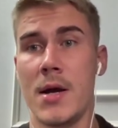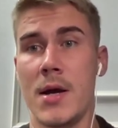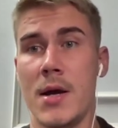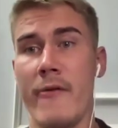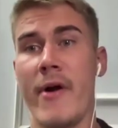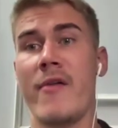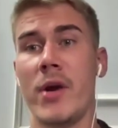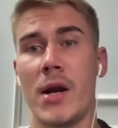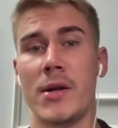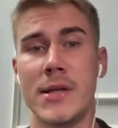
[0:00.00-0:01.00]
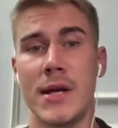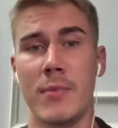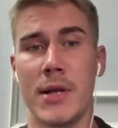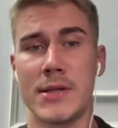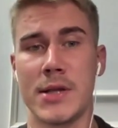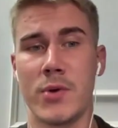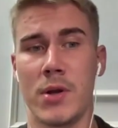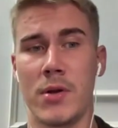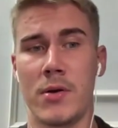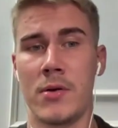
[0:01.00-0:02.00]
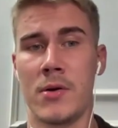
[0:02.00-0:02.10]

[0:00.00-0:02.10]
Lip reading: I know we have a heavy guarantee in place as well.